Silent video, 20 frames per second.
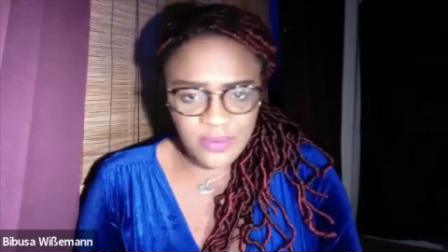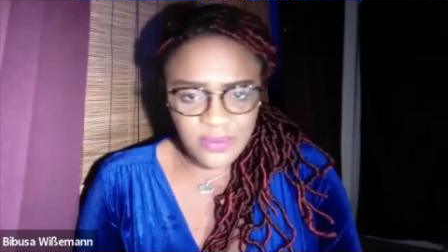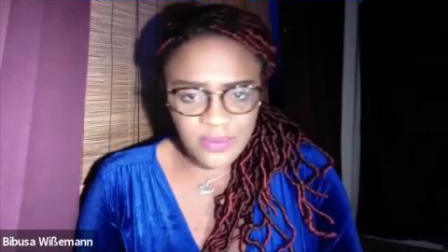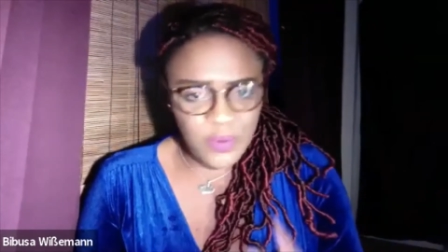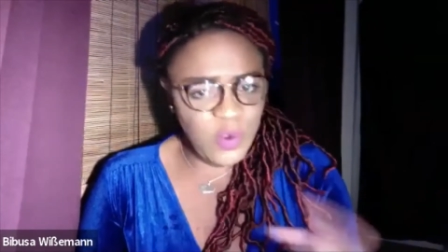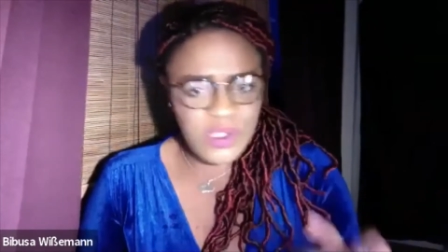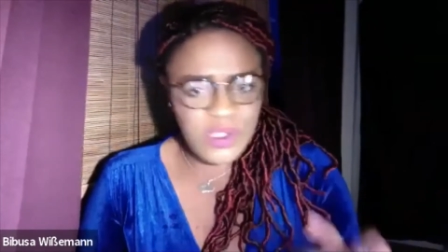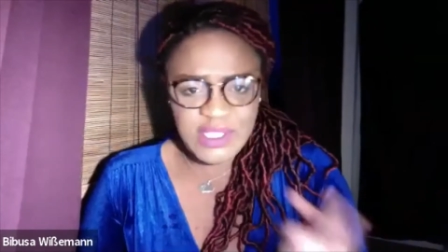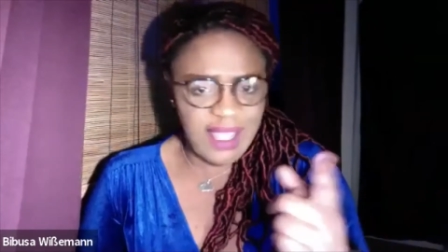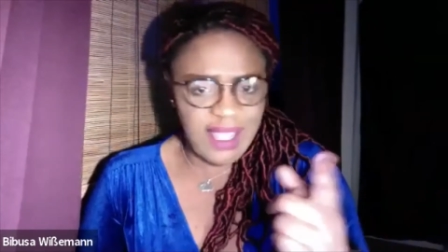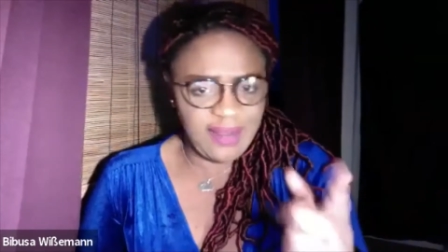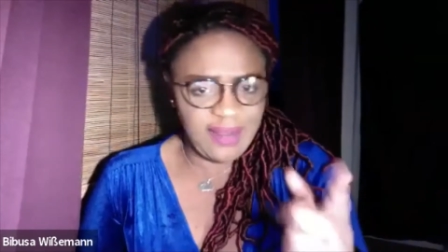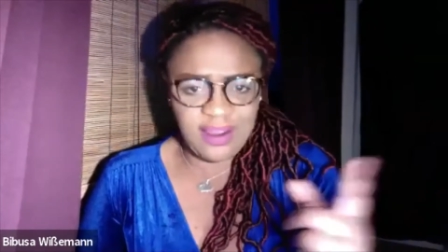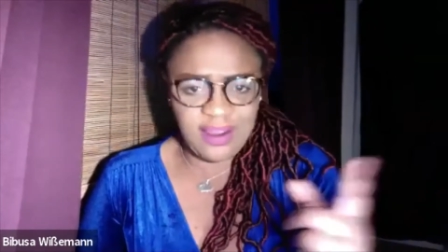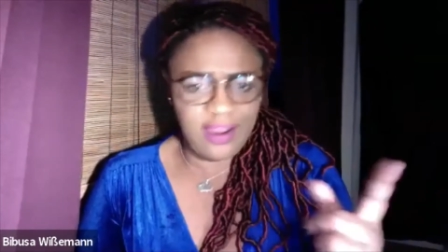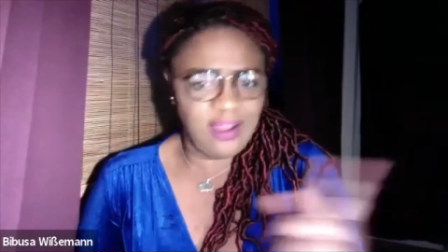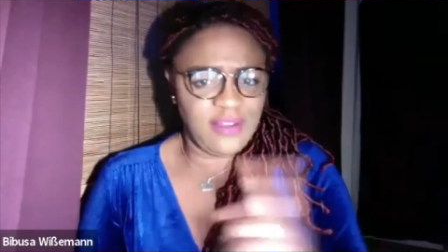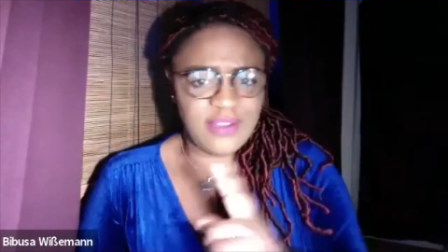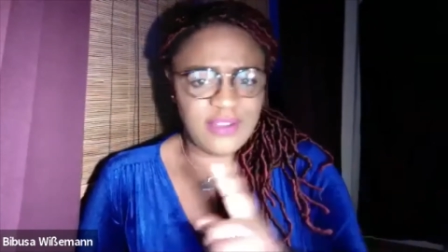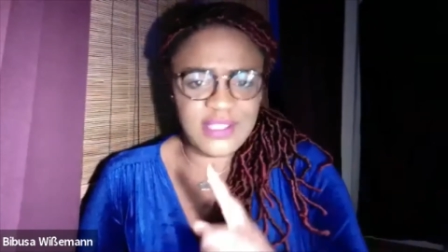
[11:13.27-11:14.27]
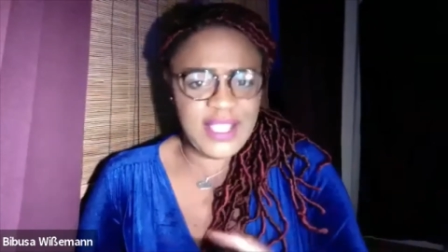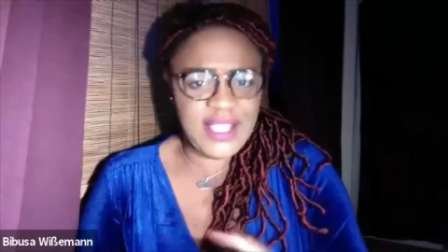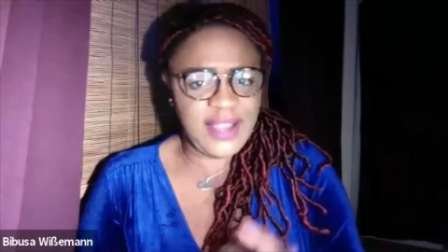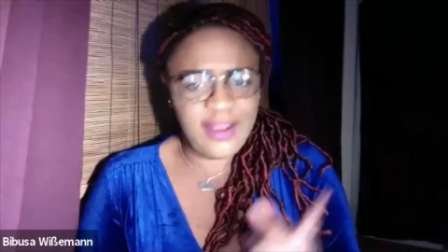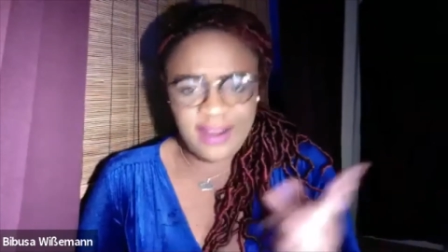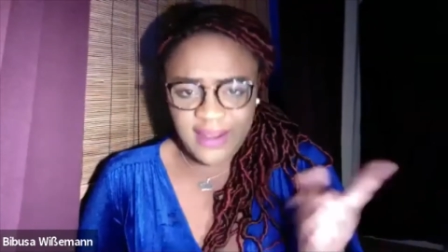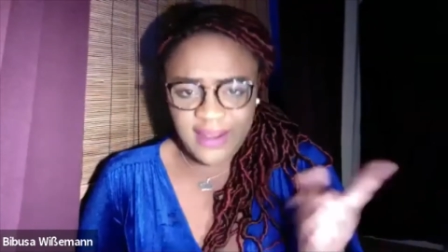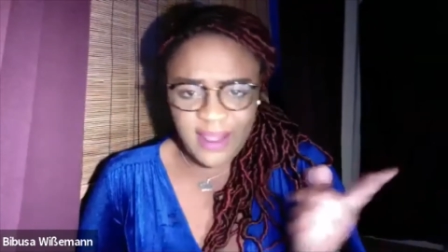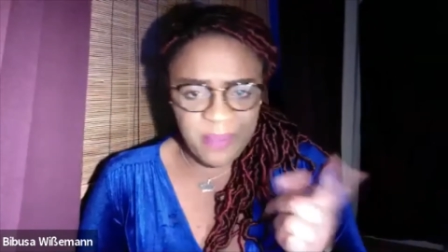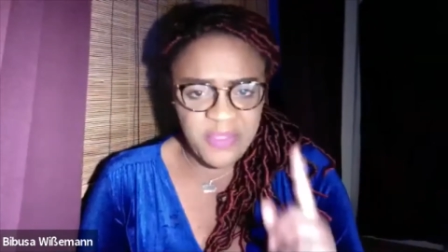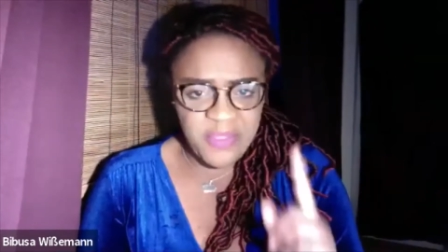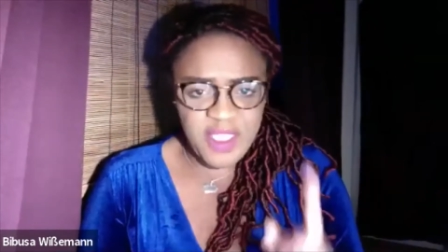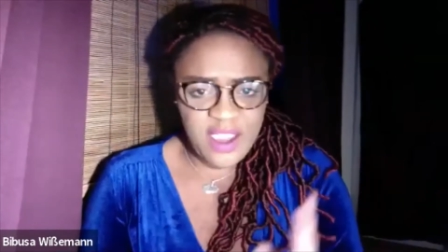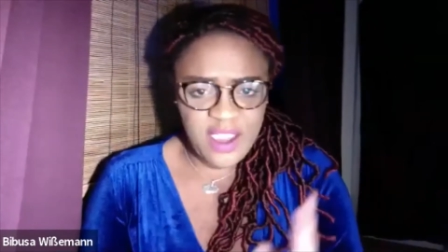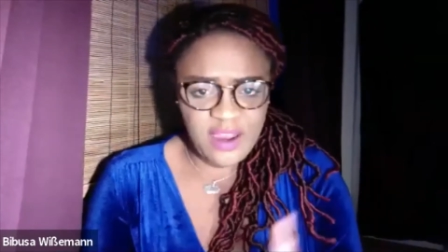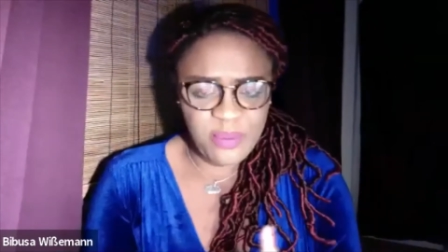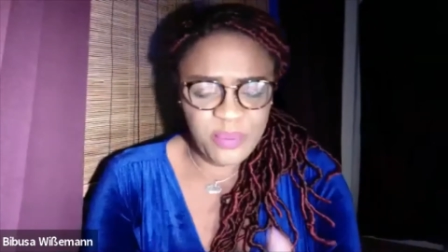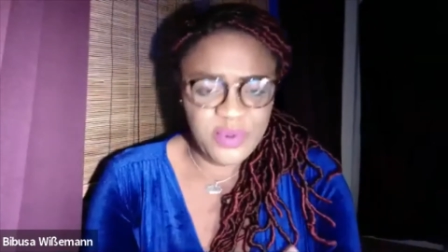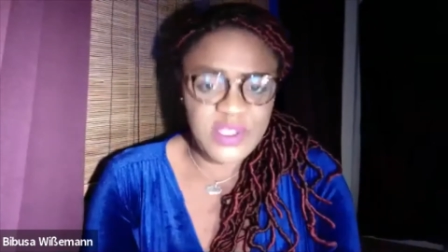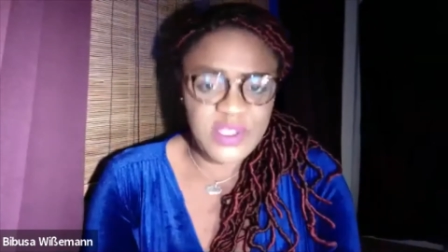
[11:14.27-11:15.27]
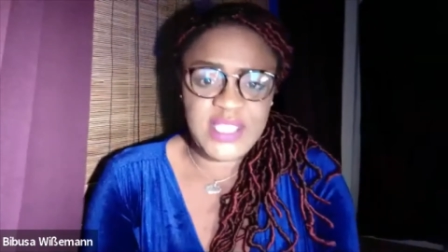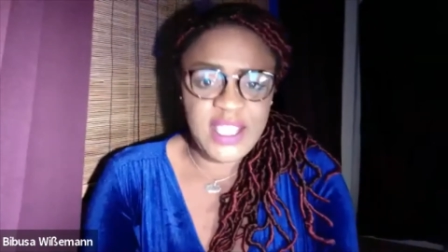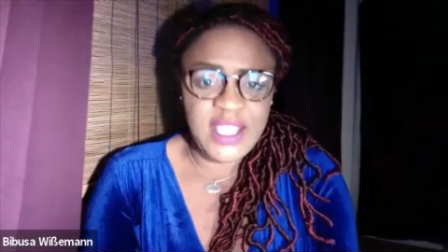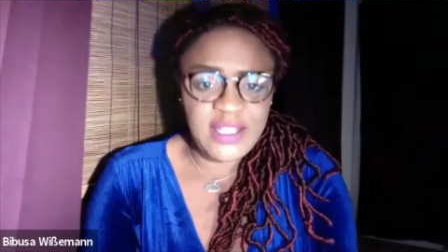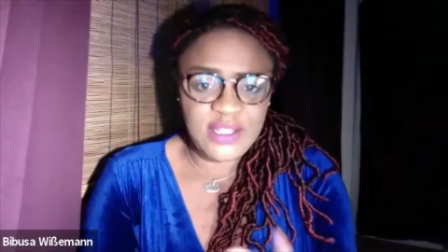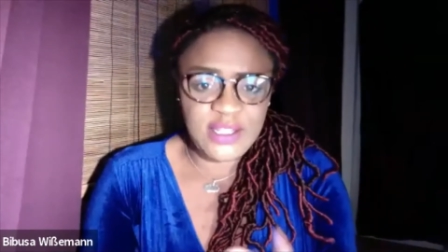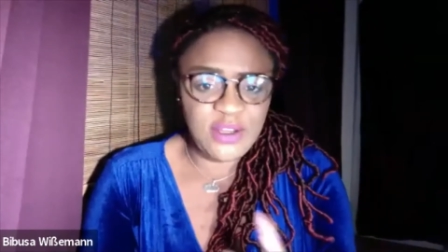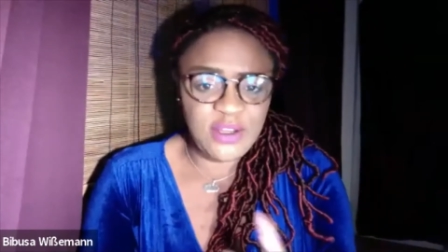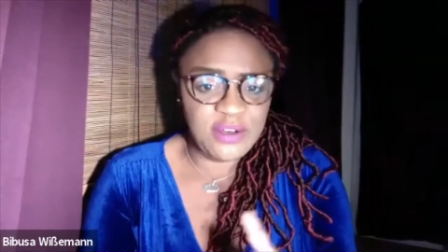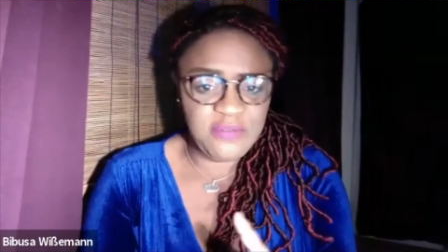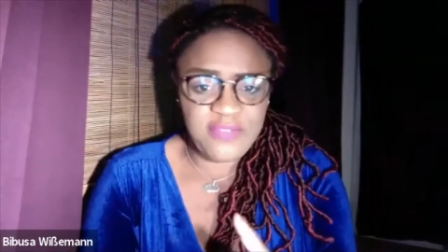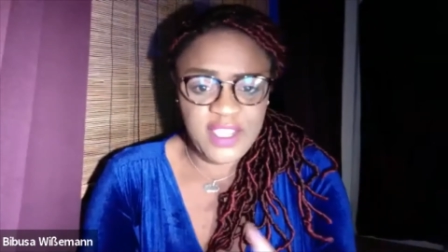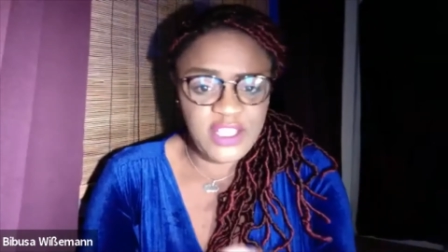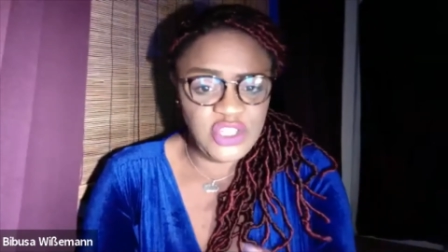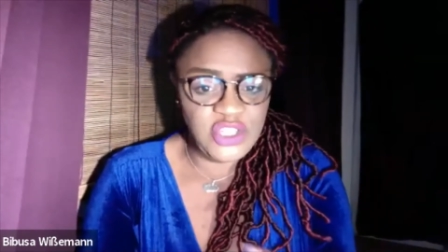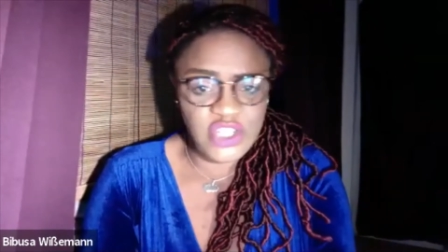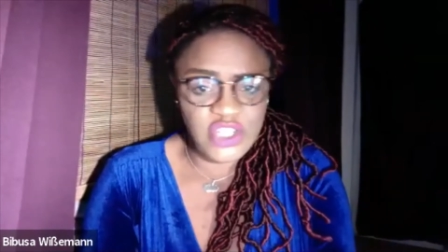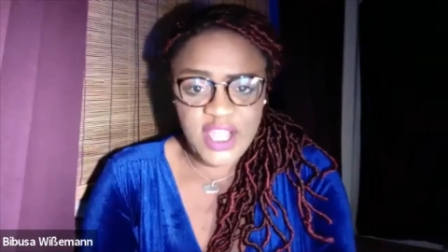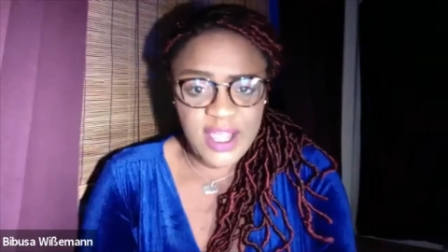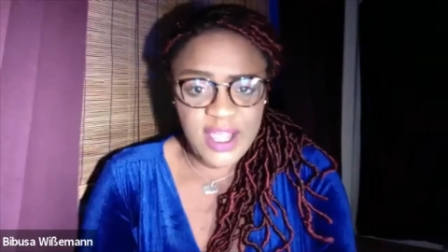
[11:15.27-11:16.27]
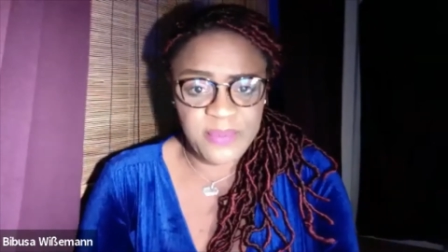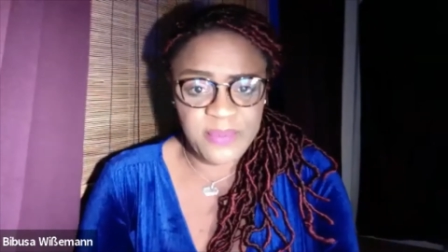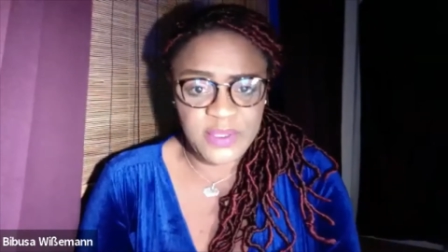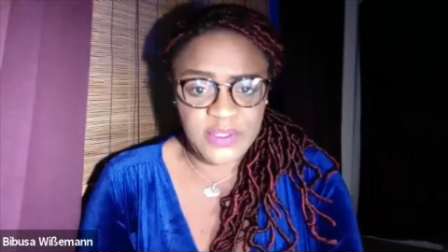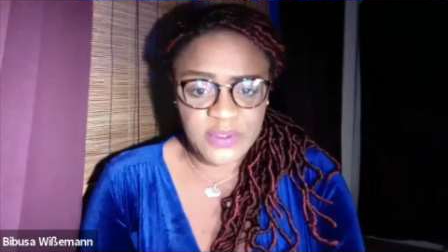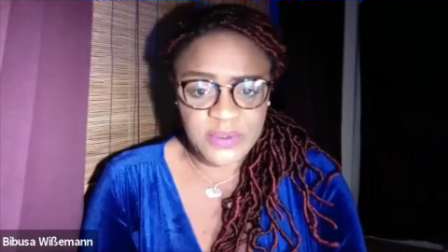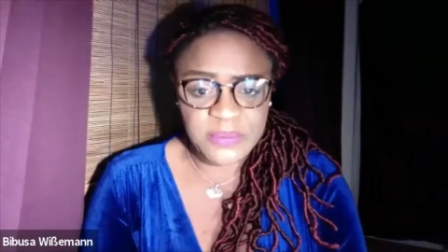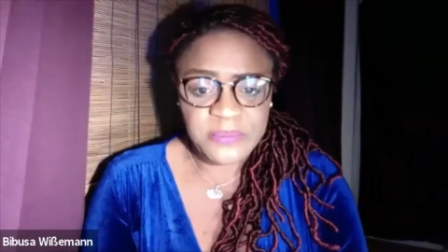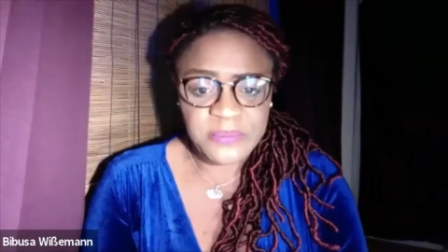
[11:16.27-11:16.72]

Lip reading: who is that girl standing up there presenting on venture capital?